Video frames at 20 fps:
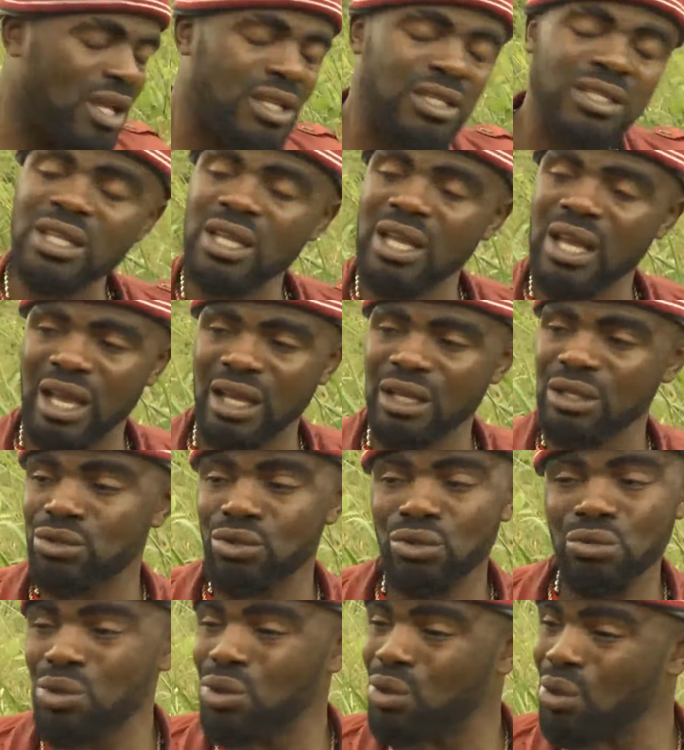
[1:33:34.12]
See,
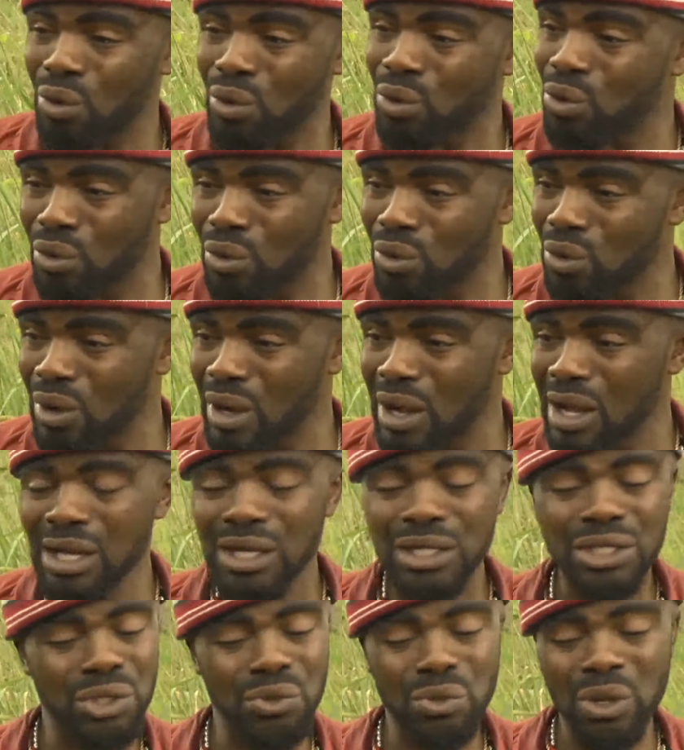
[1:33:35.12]
to me,
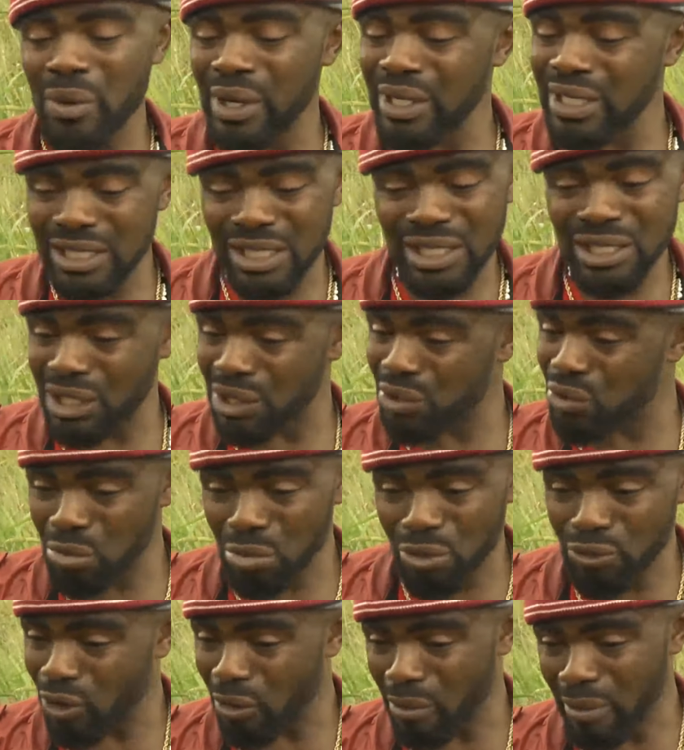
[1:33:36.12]
the way the thing they do
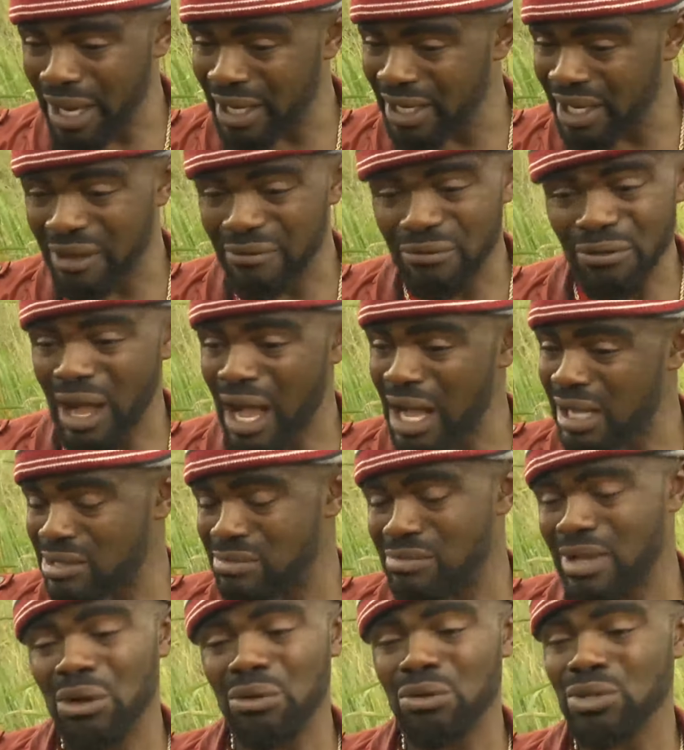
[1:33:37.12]
me for mine now, if you
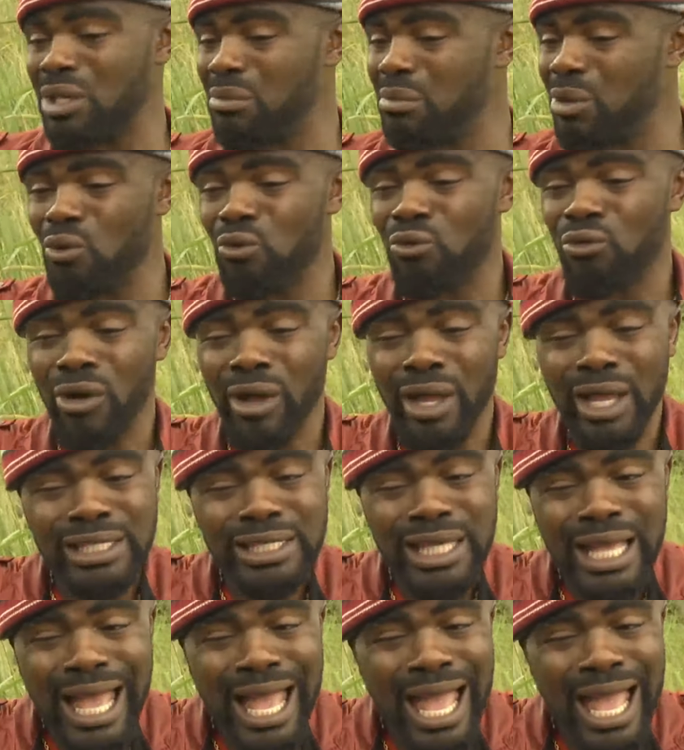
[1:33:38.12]
ask me, I go say me will forget